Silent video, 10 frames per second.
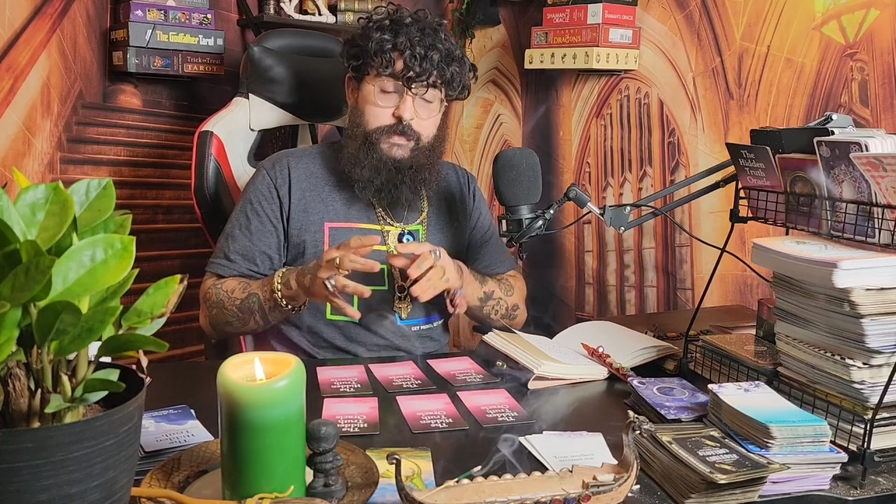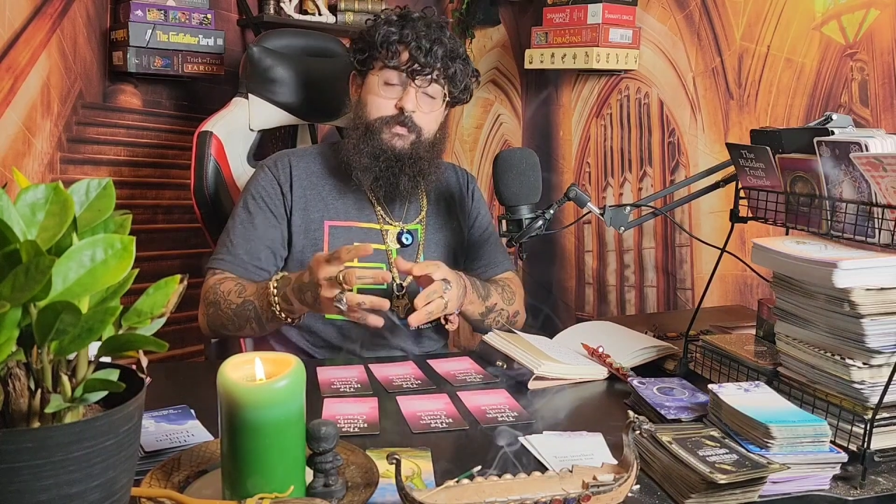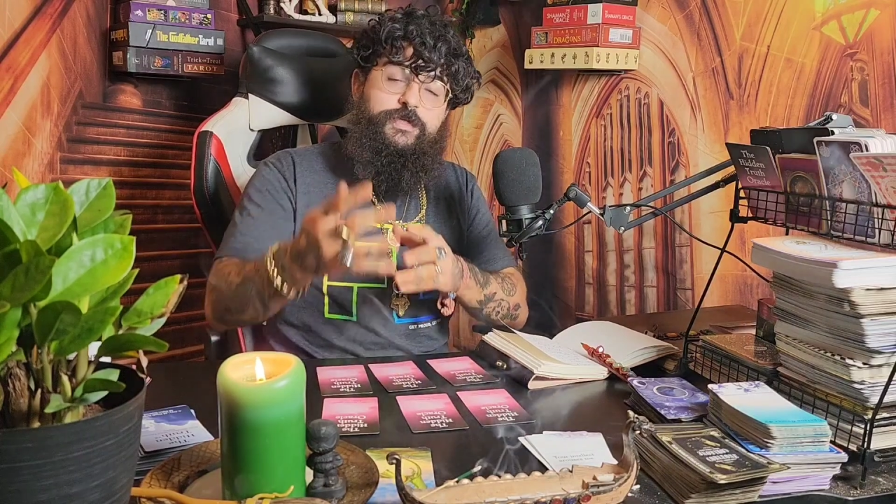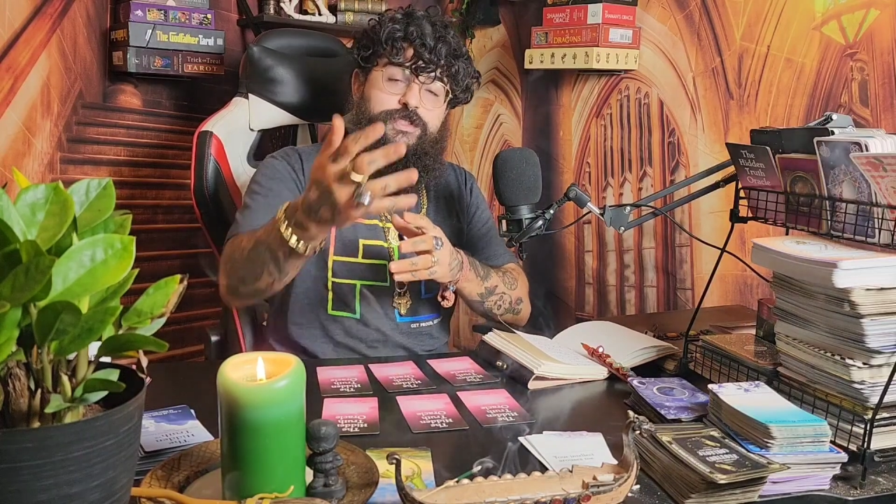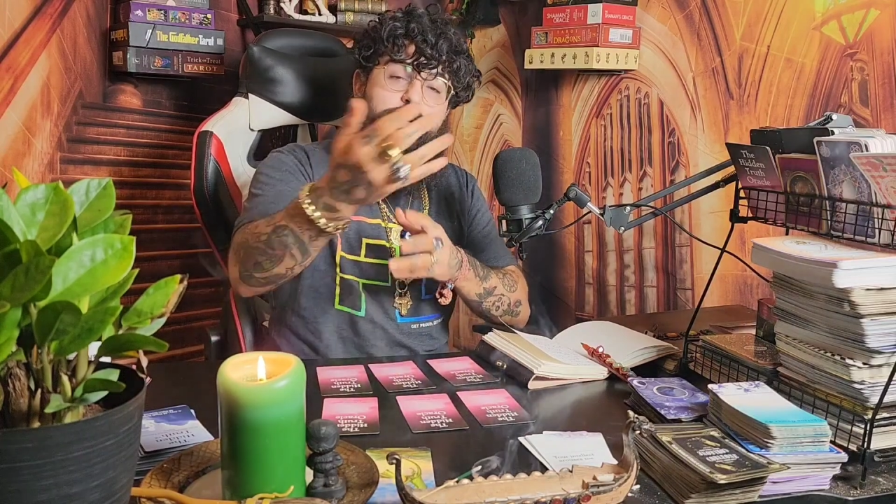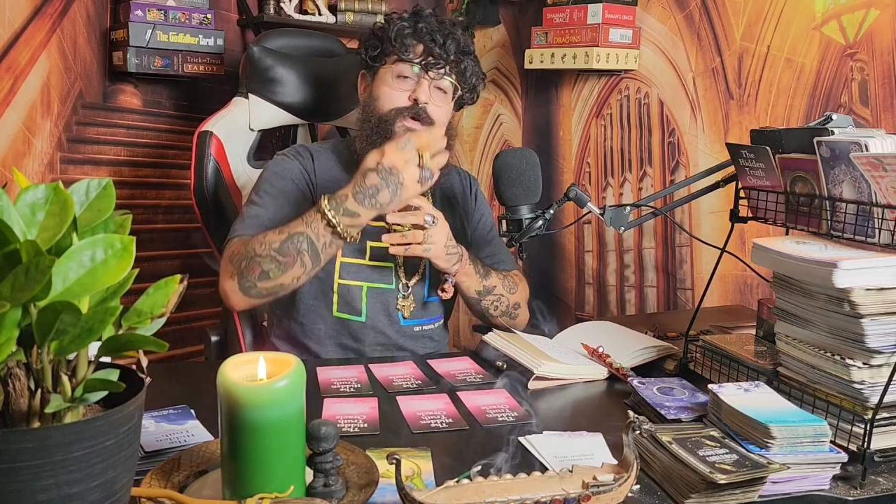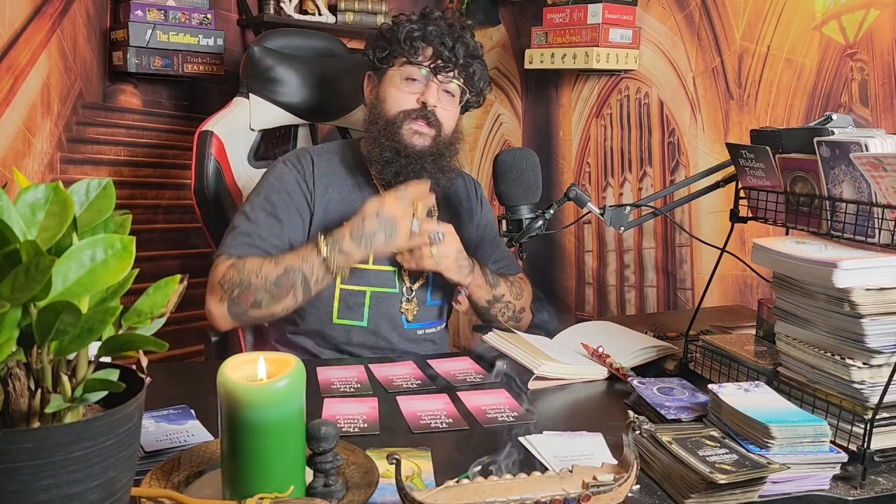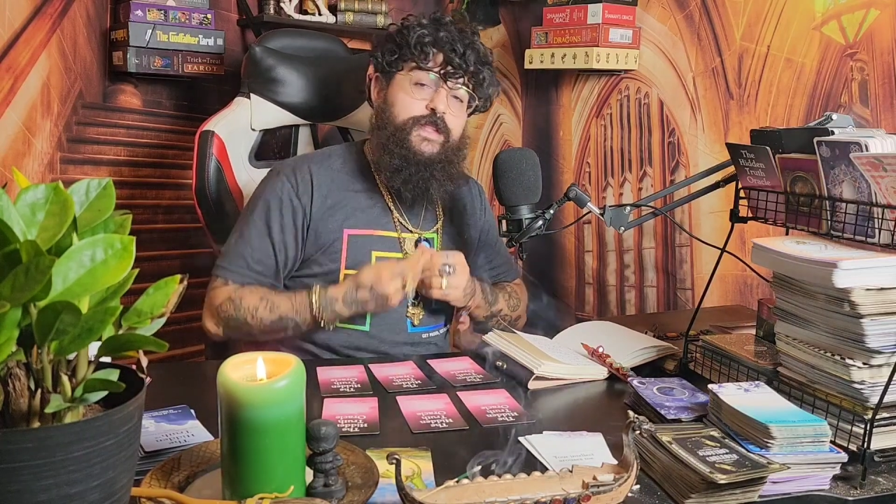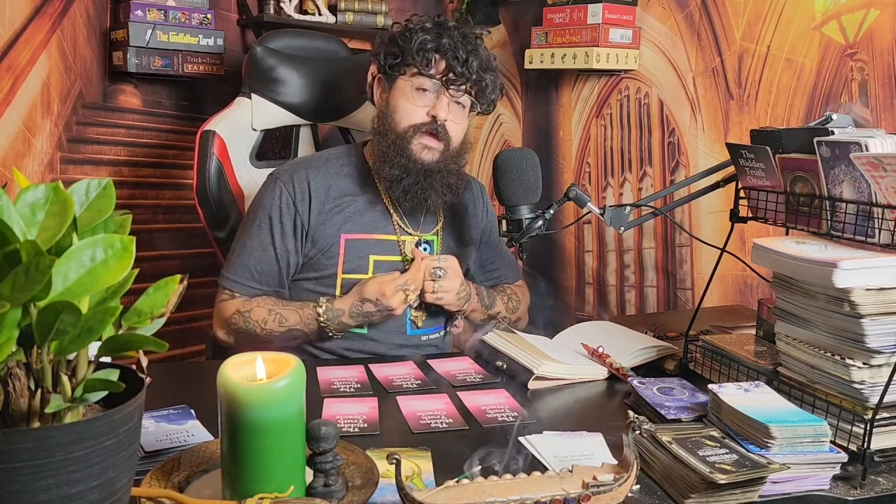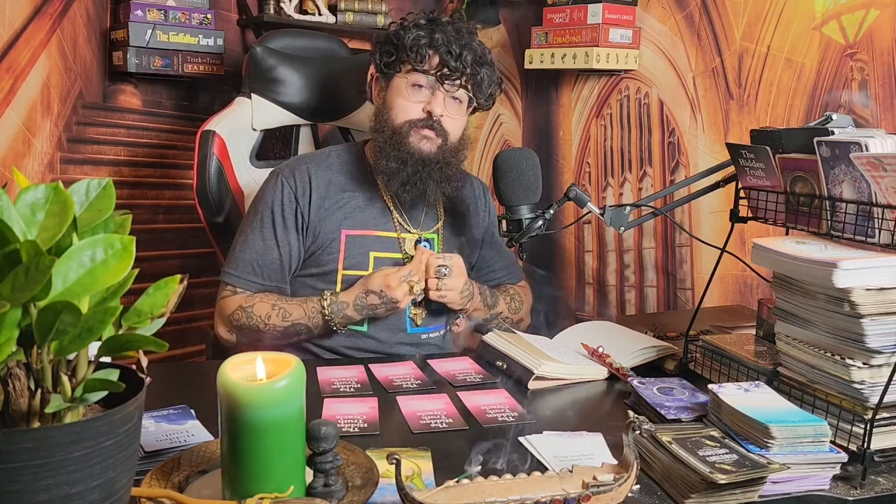people
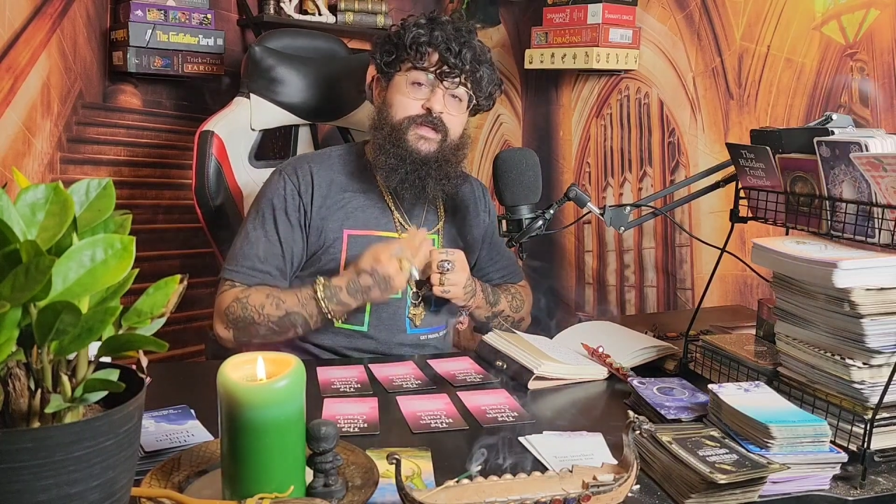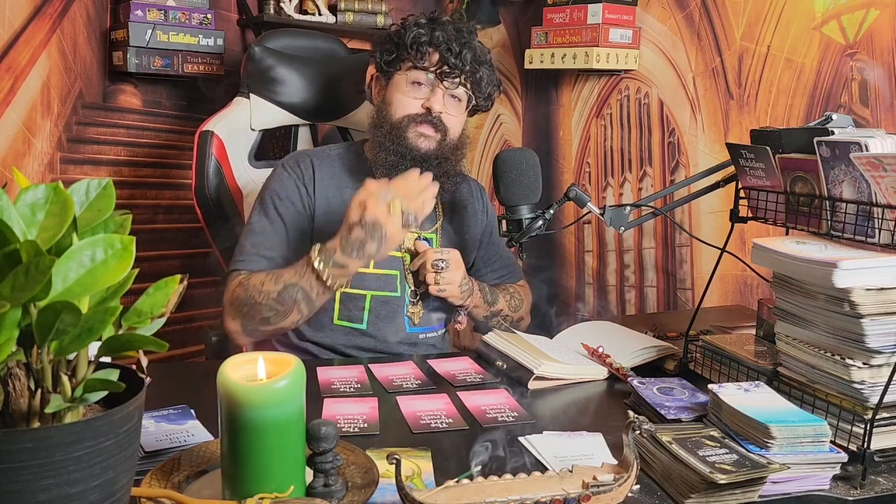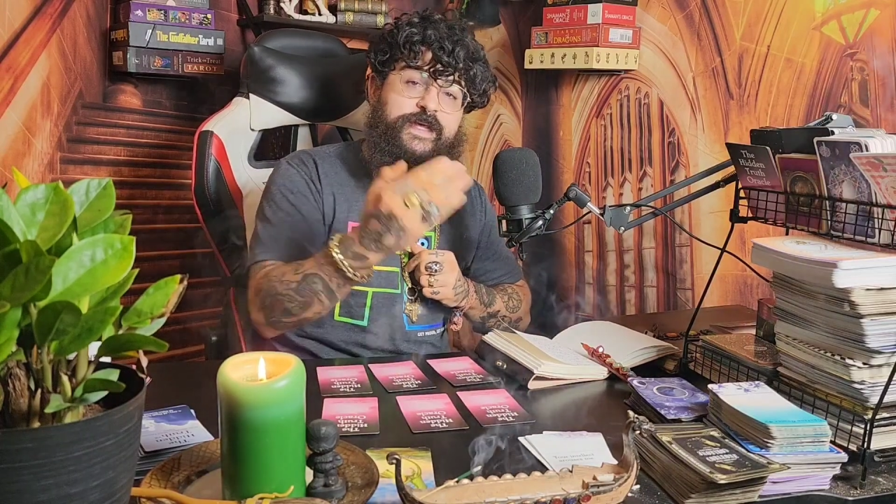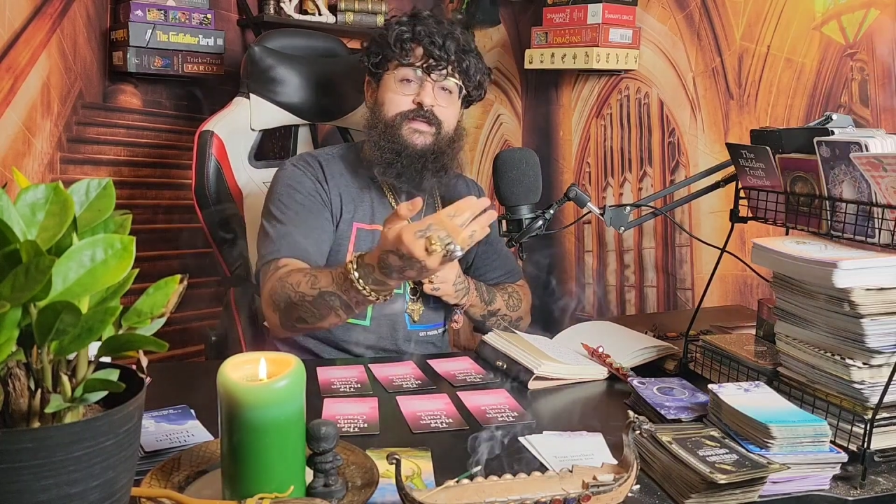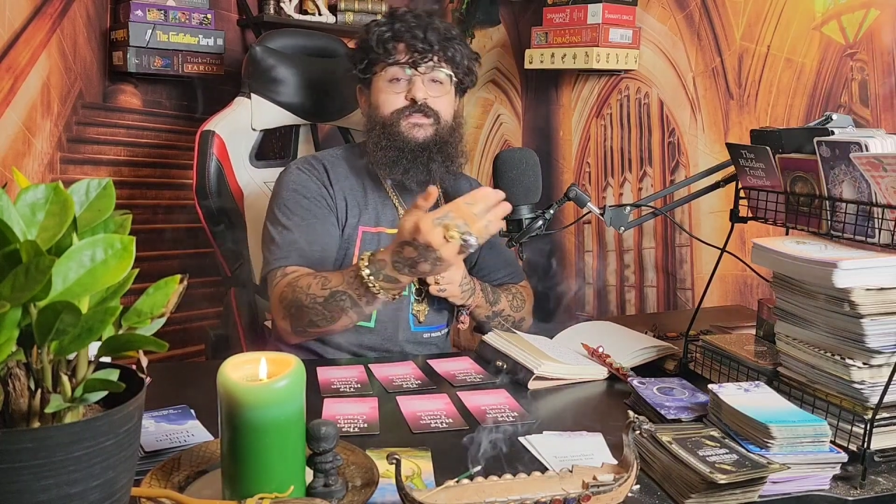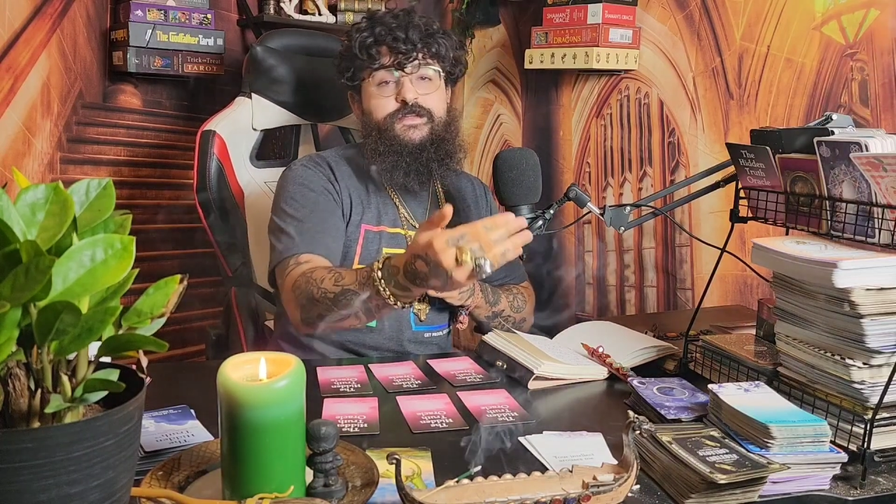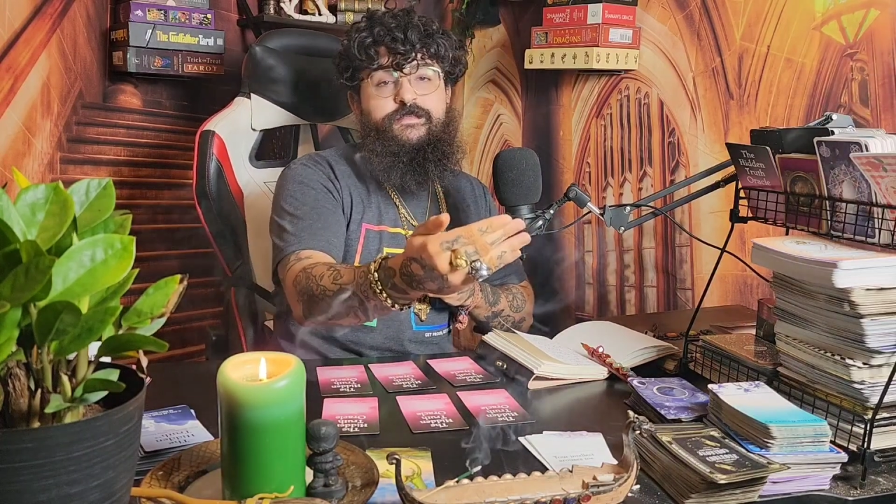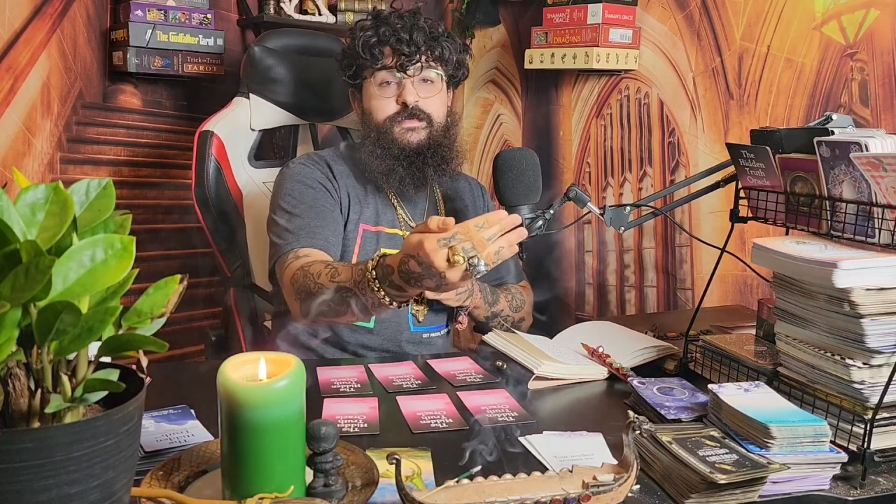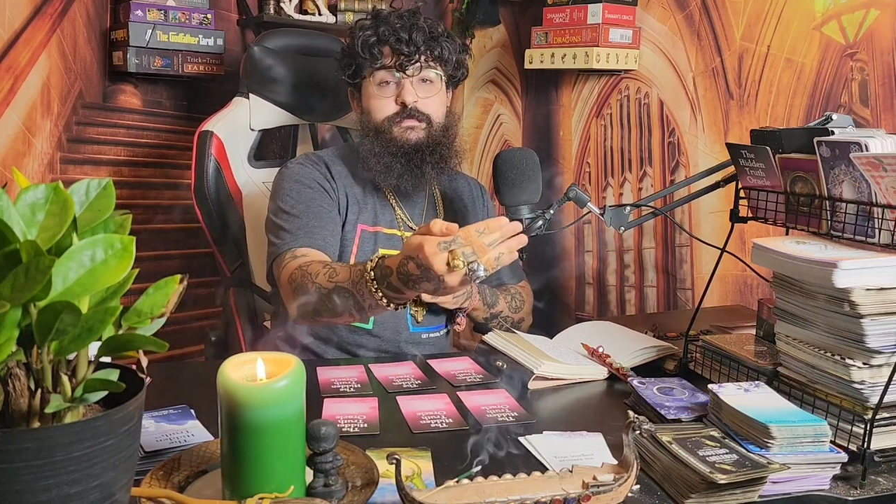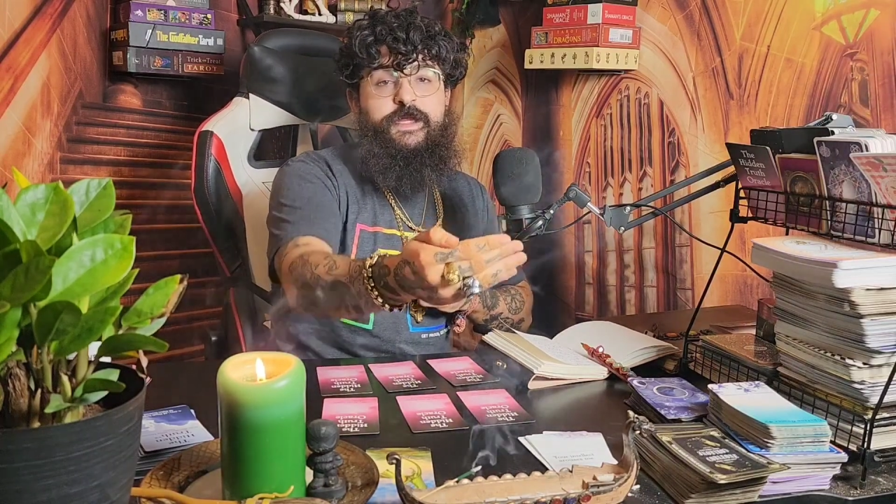showing them that they
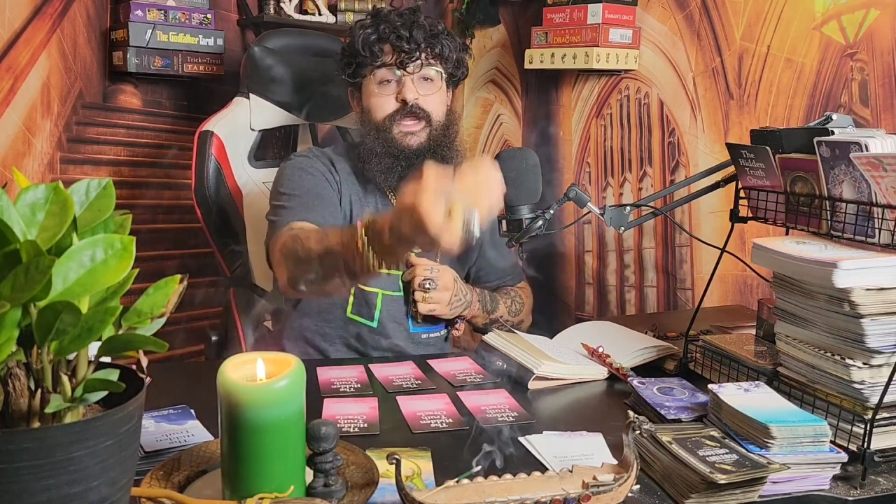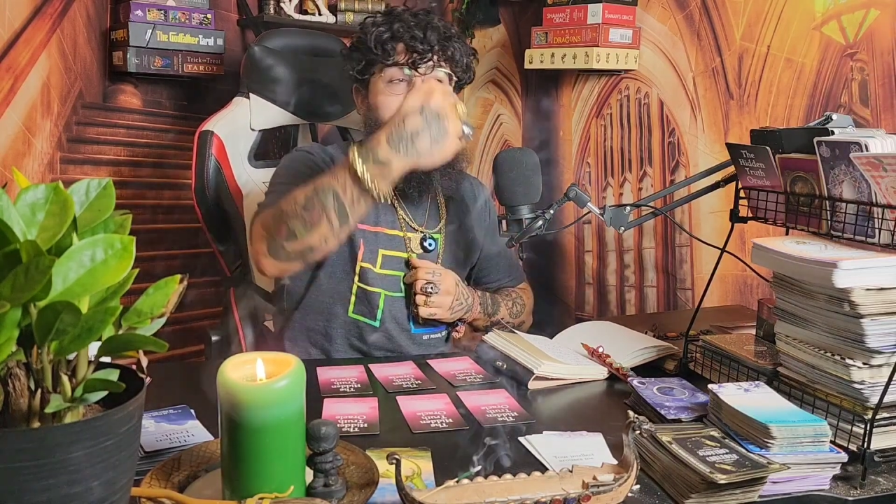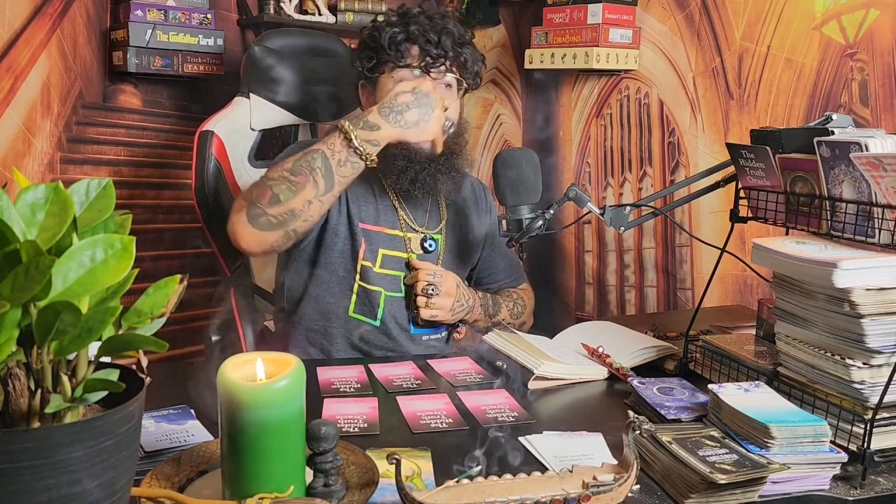deserve to be